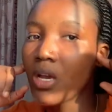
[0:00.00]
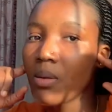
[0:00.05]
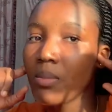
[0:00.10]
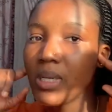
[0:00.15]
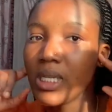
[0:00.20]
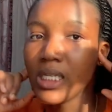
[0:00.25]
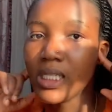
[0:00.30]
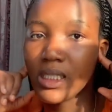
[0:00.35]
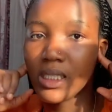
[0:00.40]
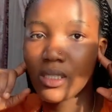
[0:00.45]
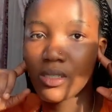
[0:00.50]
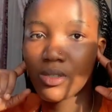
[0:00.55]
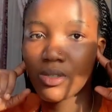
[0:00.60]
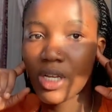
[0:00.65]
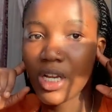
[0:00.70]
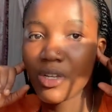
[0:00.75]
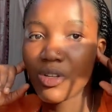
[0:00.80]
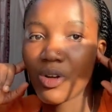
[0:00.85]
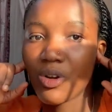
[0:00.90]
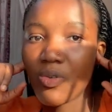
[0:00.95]
Please, so
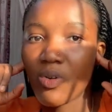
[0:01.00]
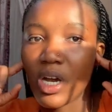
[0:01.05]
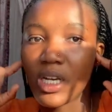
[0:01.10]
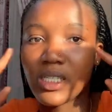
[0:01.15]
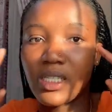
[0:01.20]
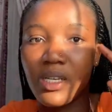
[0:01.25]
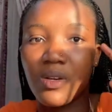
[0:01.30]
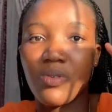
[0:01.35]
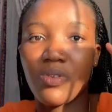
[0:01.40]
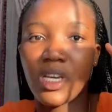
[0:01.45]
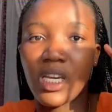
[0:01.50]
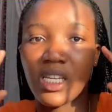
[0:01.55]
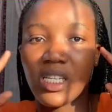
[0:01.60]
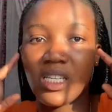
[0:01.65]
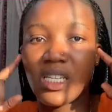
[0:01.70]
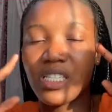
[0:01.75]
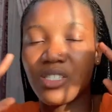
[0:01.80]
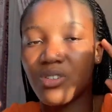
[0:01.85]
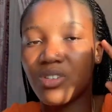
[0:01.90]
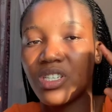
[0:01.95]
that you don't go and say, okay,
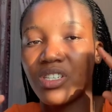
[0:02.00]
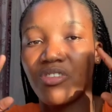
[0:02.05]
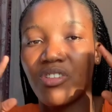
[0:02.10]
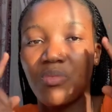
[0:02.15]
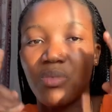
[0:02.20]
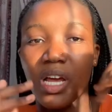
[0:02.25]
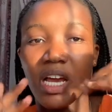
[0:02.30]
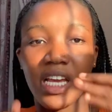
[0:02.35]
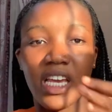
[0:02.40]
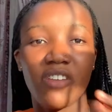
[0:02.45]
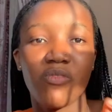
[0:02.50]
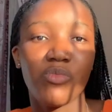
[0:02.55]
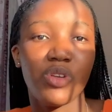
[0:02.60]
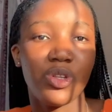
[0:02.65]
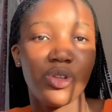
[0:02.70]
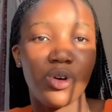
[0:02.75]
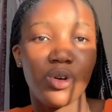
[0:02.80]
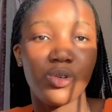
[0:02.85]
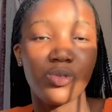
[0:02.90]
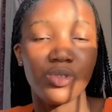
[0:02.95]
this is not the cream that gave me
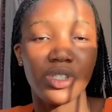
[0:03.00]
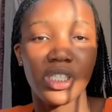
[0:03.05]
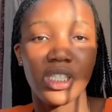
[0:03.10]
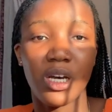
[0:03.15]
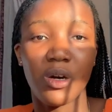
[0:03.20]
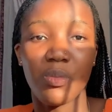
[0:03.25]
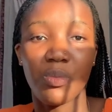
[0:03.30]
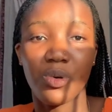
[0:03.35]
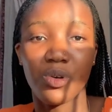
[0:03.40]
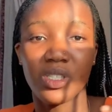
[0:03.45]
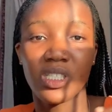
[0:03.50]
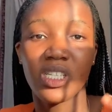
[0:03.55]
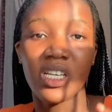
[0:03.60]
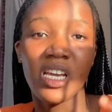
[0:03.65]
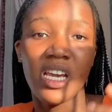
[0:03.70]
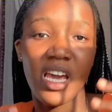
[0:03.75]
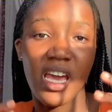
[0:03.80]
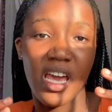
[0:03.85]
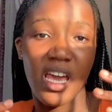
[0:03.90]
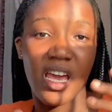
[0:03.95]
knuckles now, but
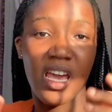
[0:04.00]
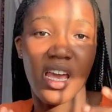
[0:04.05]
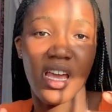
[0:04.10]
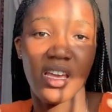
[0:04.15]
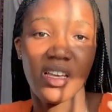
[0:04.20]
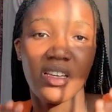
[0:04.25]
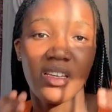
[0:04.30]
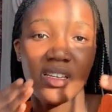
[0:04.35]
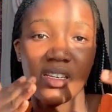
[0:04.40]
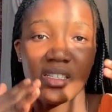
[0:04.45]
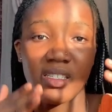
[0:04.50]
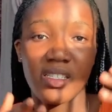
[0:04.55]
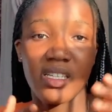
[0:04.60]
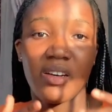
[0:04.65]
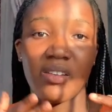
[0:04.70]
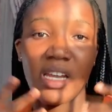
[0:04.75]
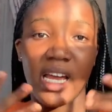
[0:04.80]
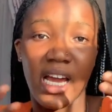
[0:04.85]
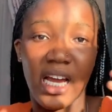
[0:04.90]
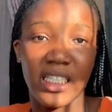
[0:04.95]
it's
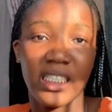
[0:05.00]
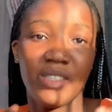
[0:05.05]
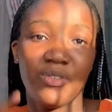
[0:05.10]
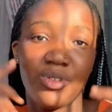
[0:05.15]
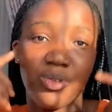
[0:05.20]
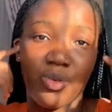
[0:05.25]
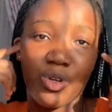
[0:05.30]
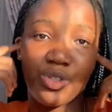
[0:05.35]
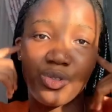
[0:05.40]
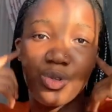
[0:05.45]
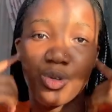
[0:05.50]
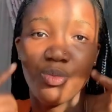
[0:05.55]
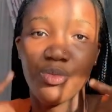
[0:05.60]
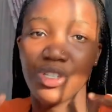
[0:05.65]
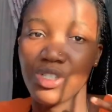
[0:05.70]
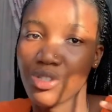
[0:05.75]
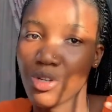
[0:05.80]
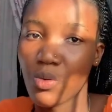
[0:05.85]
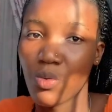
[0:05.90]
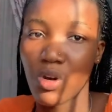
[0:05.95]
now like, as if what you told me
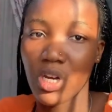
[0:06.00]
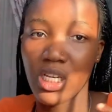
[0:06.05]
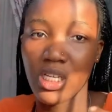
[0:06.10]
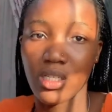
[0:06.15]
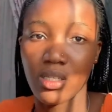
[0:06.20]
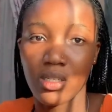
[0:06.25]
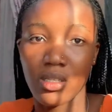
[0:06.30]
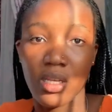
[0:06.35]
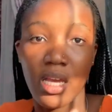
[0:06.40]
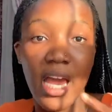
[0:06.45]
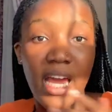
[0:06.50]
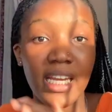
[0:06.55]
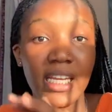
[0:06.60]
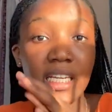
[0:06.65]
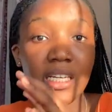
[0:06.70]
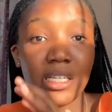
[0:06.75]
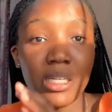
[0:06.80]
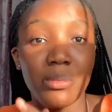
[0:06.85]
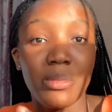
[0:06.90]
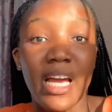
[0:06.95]
is not working. Any
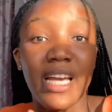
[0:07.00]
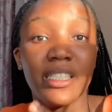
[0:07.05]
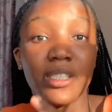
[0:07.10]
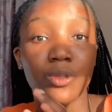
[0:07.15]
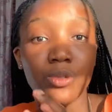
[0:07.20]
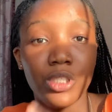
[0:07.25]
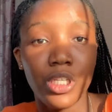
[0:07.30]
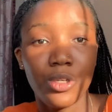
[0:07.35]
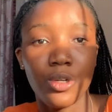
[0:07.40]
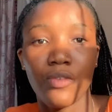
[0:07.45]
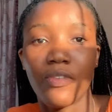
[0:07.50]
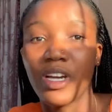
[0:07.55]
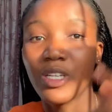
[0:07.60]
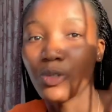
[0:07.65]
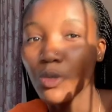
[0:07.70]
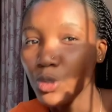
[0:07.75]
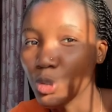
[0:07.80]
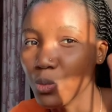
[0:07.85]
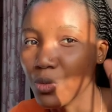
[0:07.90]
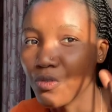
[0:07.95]
cream that is good enough, I
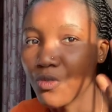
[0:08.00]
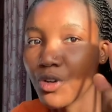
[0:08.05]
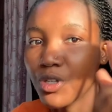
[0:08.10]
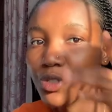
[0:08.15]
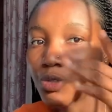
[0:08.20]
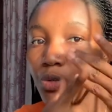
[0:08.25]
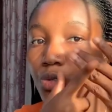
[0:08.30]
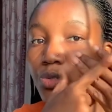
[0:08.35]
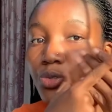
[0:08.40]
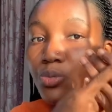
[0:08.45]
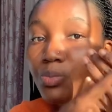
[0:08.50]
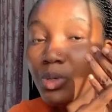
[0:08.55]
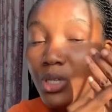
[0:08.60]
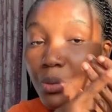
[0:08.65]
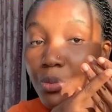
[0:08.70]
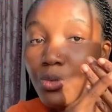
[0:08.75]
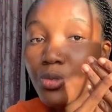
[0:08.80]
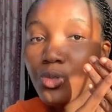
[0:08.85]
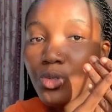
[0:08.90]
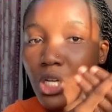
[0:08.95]
told you before, is going to be
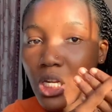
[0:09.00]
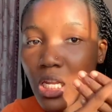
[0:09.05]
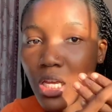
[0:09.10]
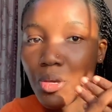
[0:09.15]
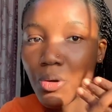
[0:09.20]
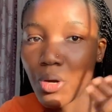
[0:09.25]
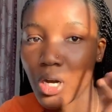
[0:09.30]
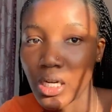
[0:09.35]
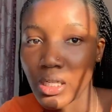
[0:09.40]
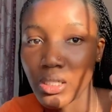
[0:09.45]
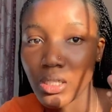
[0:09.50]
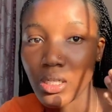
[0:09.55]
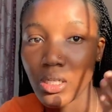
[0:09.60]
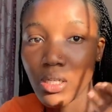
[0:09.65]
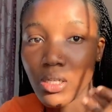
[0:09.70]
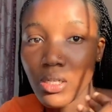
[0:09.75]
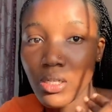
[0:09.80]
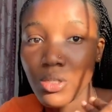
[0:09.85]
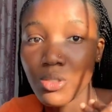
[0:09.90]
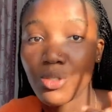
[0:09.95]
able to clear your hand.
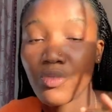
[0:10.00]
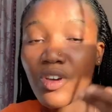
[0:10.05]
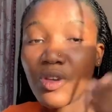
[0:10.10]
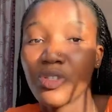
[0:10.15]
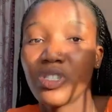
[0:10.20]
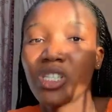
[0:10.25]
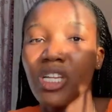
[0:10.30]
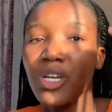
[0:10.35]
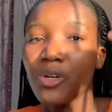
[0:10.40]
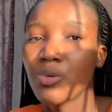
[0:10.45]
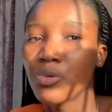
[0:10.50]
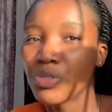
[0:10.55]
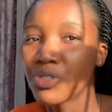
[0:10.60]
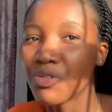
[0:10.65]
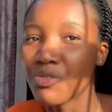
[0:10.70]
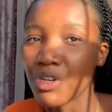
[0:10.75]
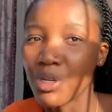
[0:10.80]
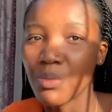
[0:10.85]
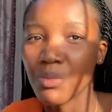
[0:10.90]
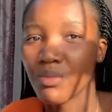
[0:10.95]
So if you're using a good
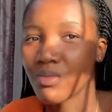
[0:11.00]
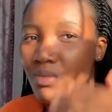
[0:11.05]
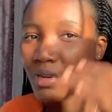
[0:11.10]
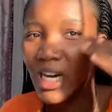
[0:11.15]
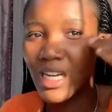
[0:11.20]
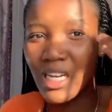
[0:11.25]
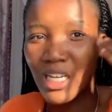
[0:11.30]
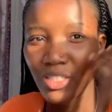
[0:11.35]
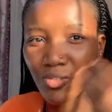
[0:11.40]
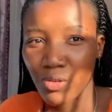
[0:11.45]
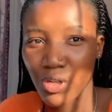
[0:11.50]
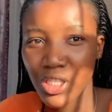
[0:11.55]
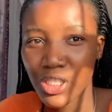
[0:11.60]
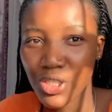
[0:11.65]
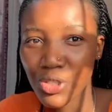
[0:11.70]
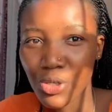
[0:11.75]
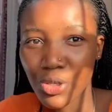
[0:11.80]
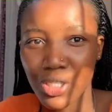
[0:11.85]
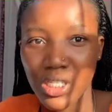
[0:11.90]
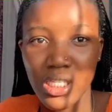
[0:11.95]
cream and
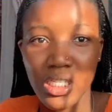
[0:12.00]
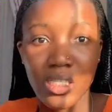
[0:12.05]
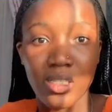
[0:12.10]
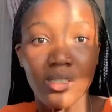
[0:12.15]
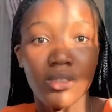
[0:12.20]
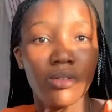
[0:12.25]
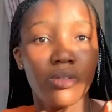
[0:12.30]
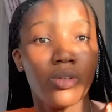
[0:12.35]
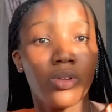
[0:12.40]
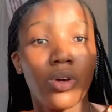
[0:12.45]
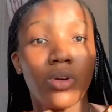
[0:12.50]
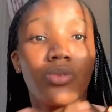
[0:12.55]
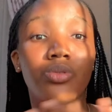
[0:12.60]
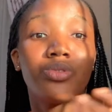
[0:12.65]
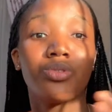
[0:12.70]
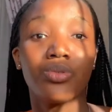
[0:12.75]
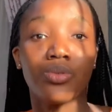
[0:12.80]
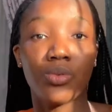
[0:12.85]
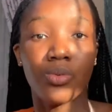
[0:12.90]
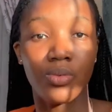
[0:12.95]
exfoliating your skin, your
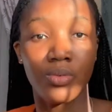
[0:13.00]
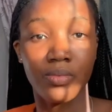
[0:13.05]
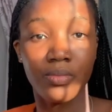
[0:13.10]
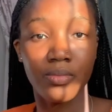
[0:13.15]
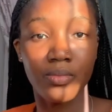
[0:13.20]
knuckles will go.